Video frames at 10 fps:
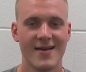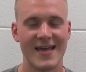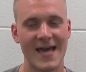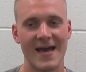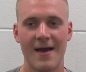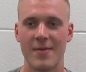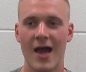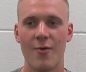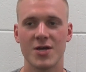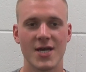Yeah, I mean,
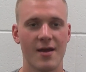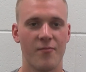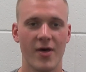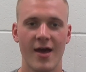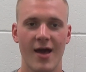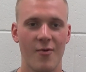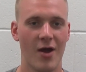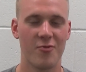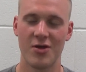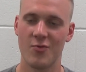I wish I could play.
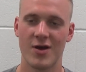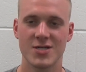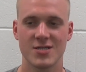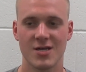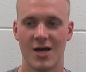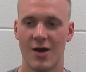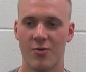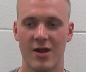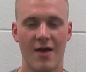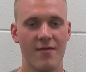I really wish. We're
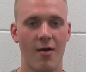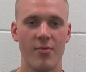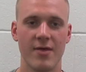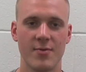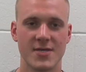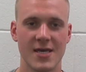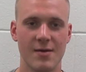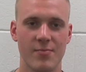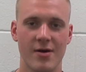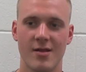gonna have an unbelievable
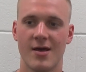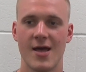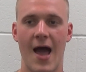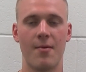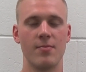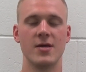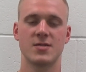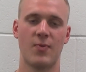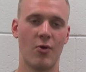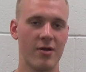team, but I'm gonna be
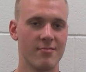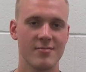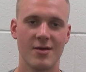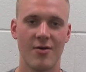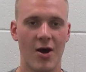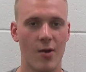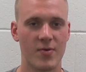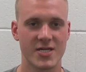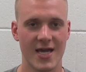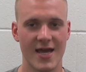supporting, you know,
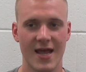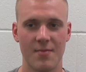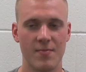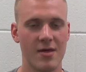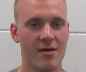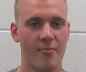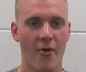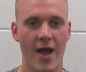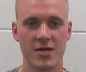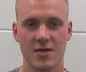100%. I'm gonna be there in
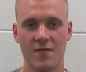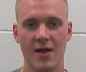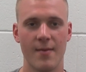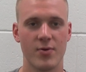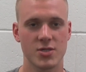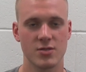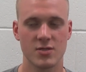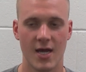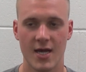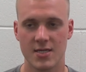practice every day, pushing
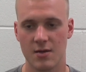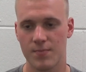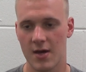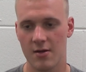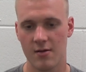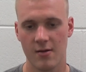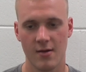those guys to get better.